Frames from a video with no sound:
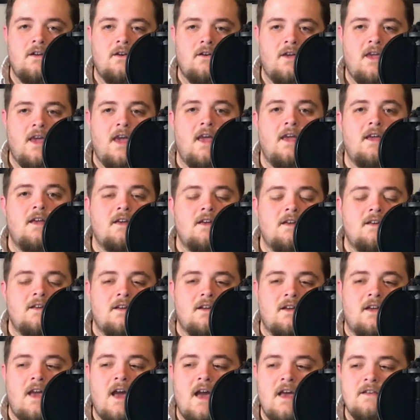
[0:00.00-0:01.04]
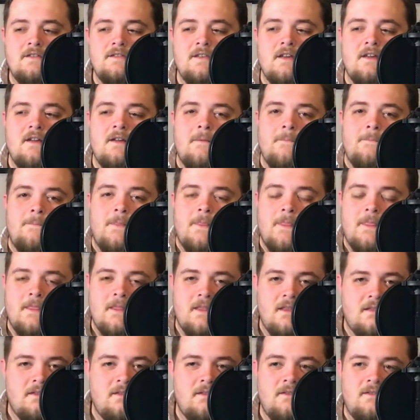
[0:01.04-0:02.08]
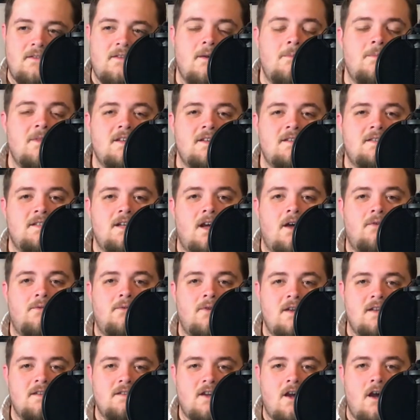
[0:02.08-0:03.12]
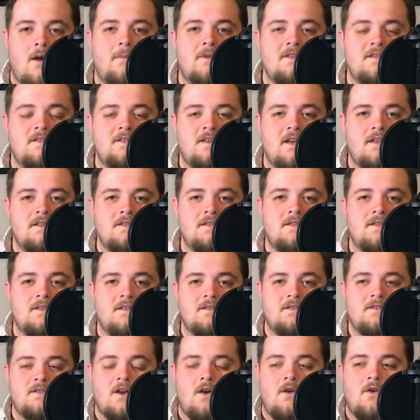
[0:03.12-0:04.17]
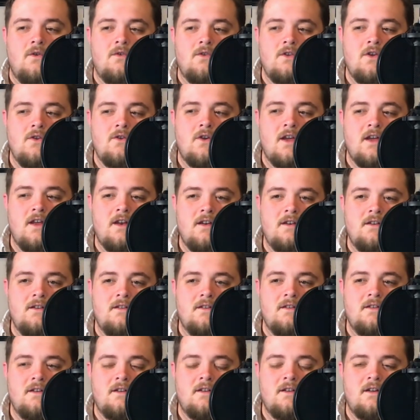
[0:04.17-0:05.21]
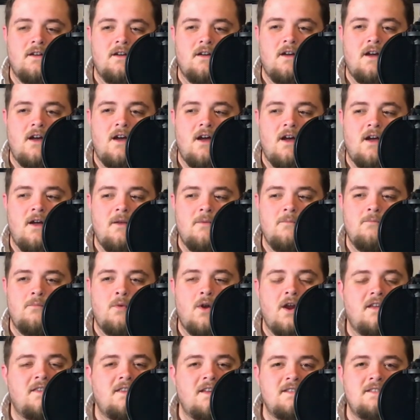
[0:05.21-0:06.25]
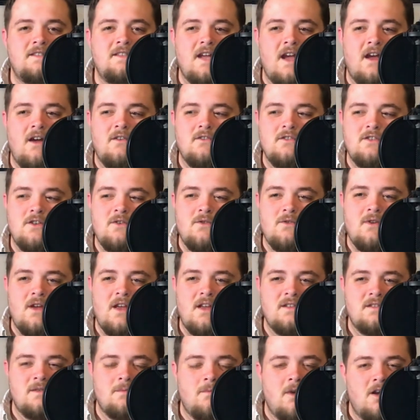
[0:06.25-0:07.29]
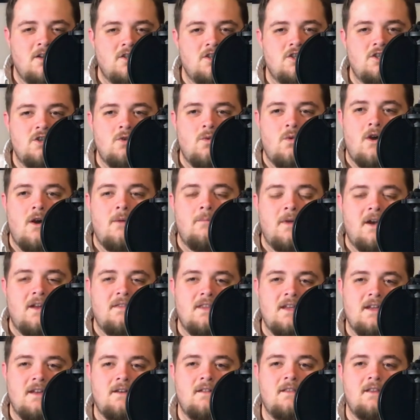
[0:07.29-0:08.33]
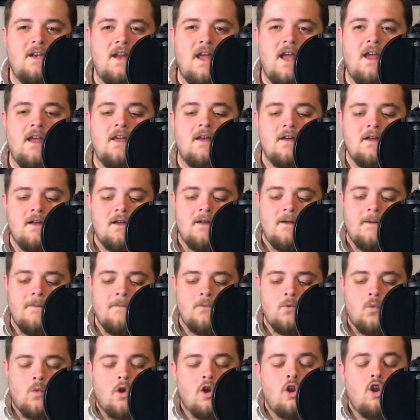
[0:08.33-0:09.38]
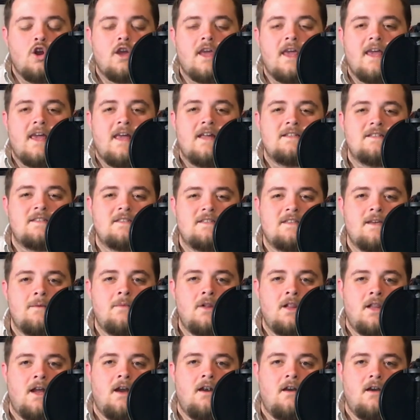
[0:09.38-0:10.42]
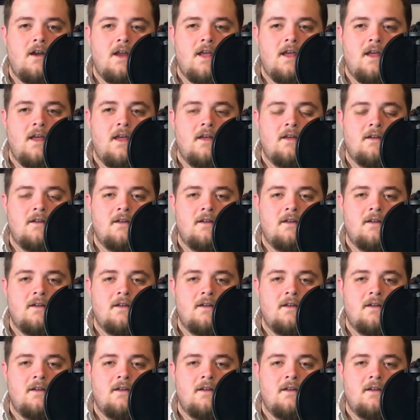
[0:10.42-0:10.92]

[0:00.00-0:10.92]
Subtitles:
Okay, guys, some of this stuff is common sense, so you can break this down to as much as you want, but at the end of the day, we're looking at similarity